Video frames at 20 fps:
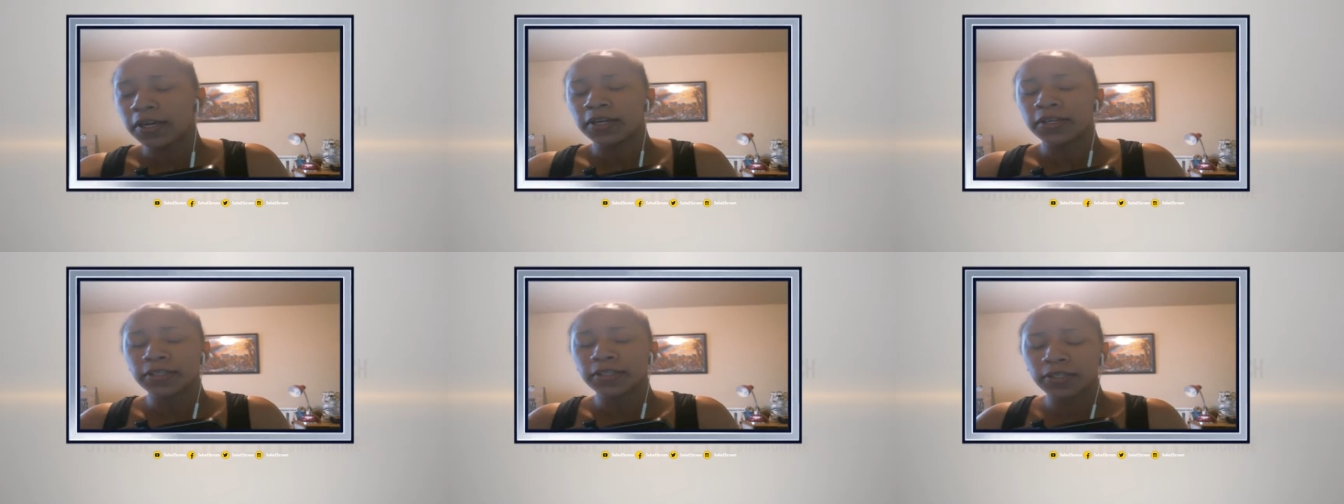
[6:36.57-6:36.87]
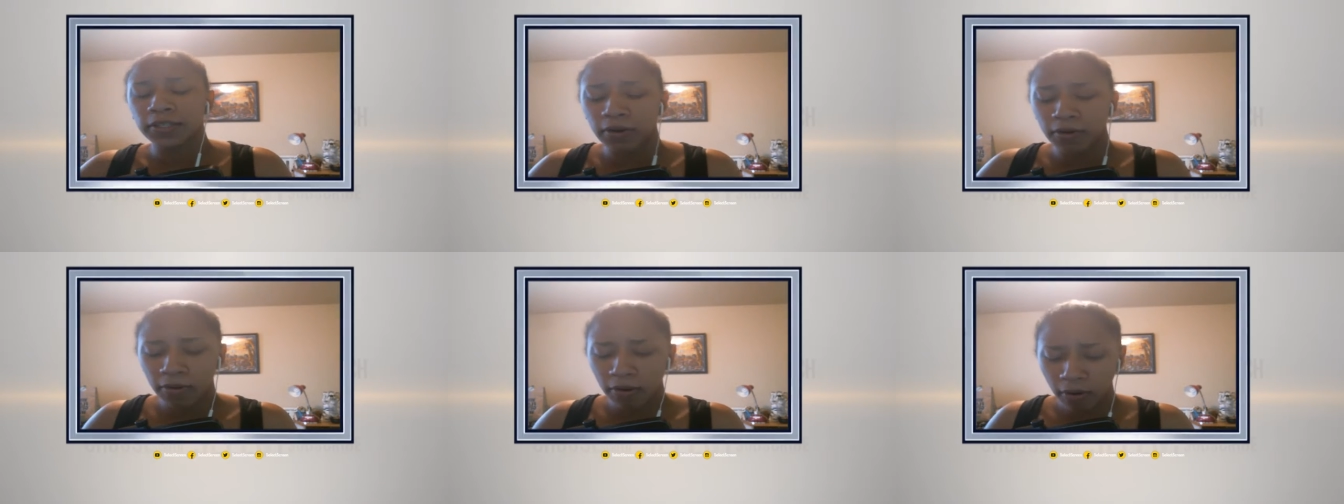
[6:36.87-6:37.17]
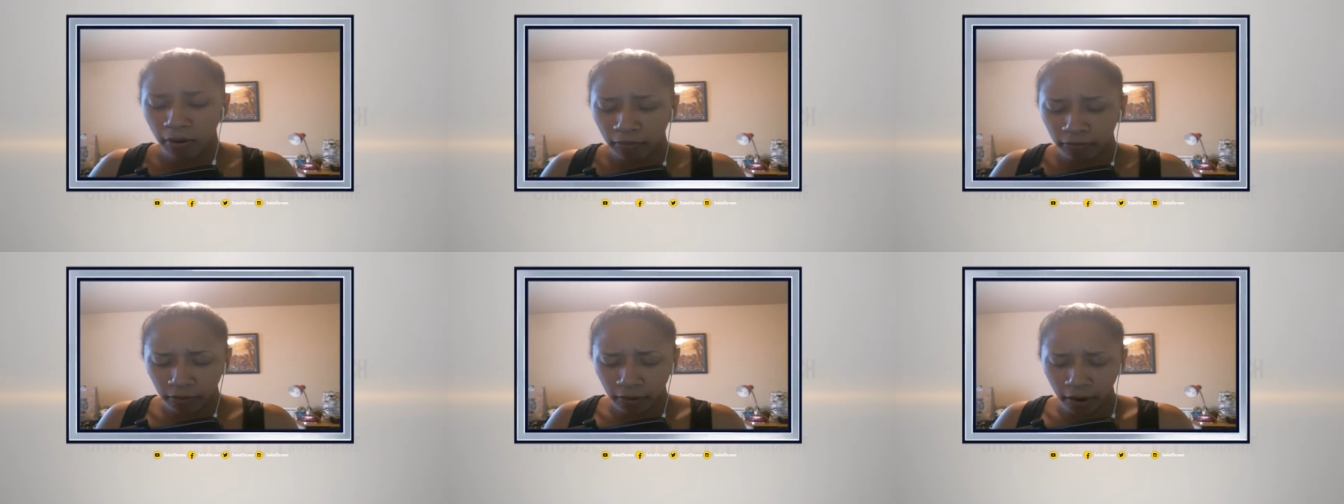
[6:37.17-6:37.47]
So
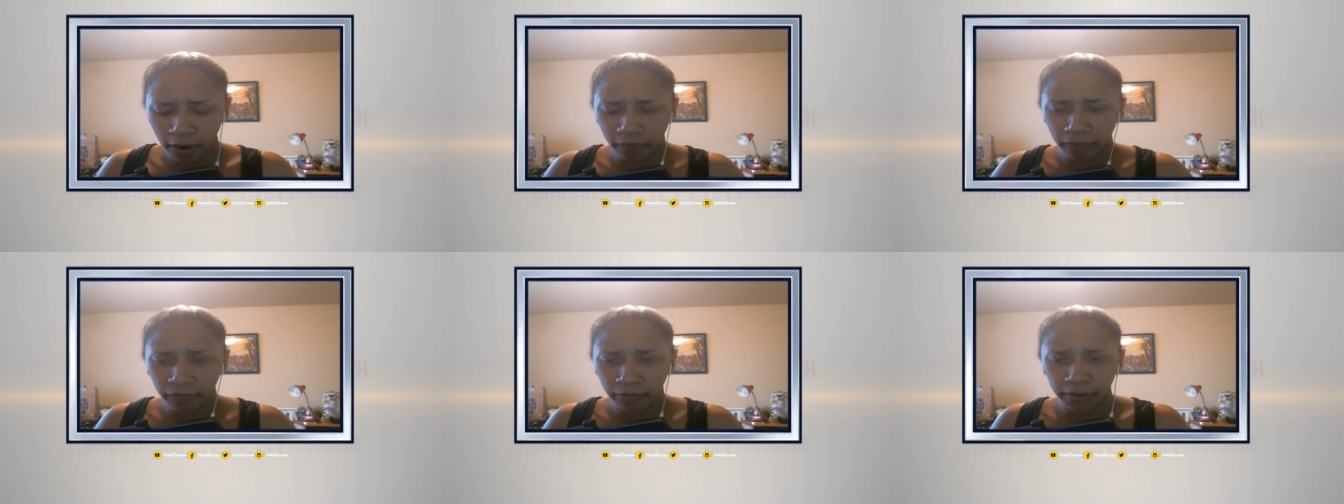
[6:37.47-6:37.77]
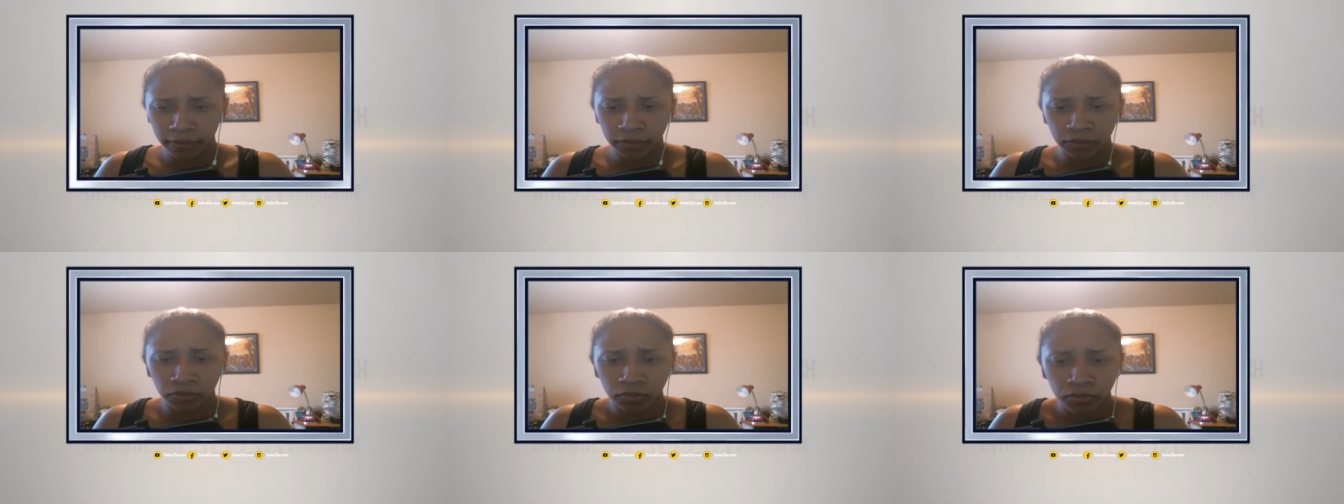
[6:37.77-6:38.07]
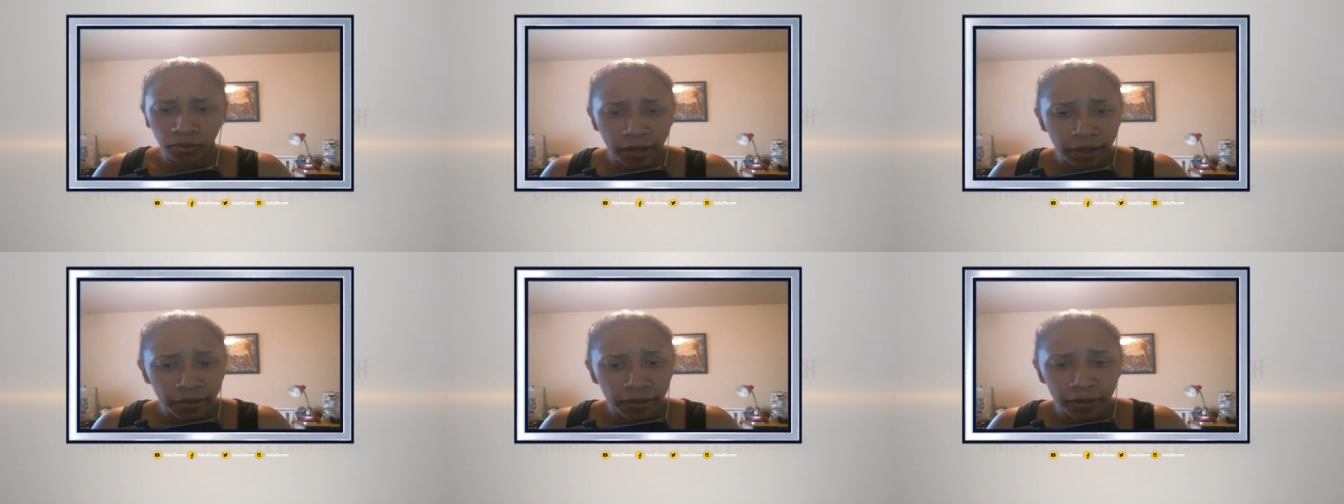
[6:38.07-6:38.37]
overall, for this
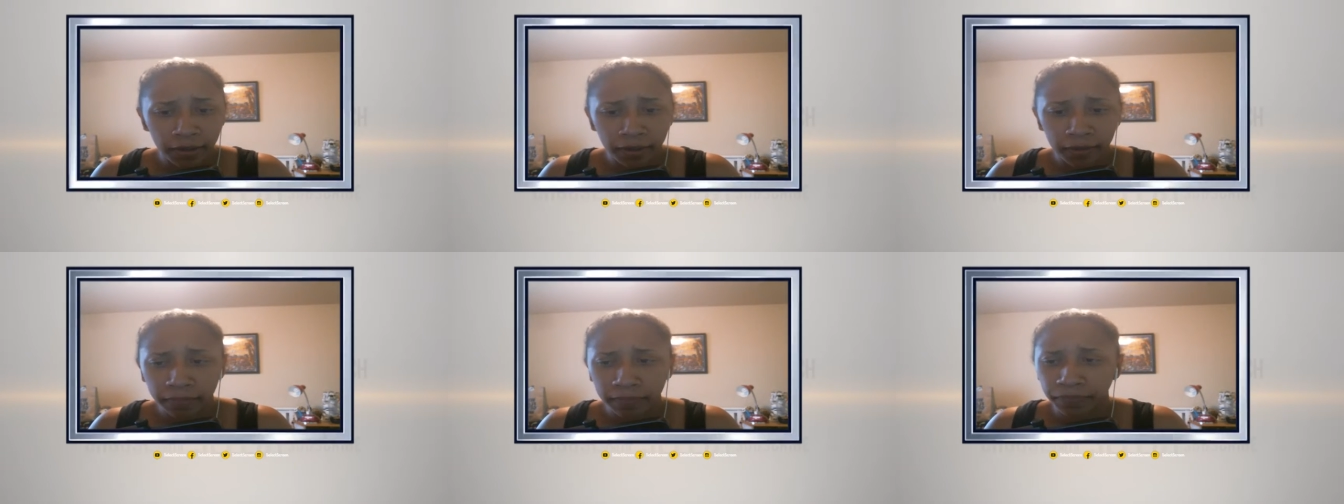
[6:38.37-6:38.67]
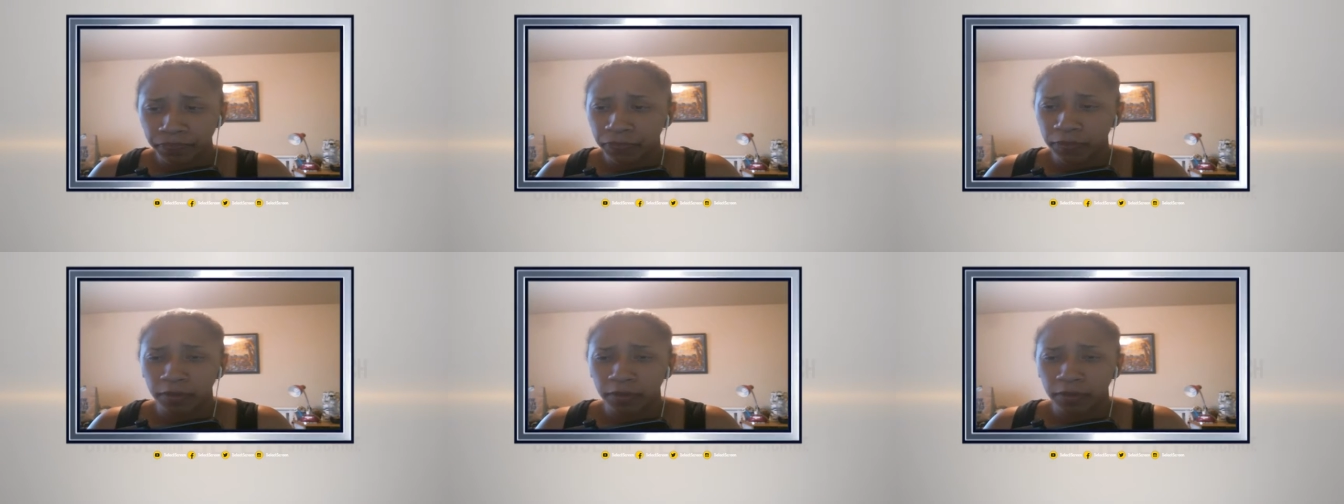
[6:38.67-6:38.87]
trailer,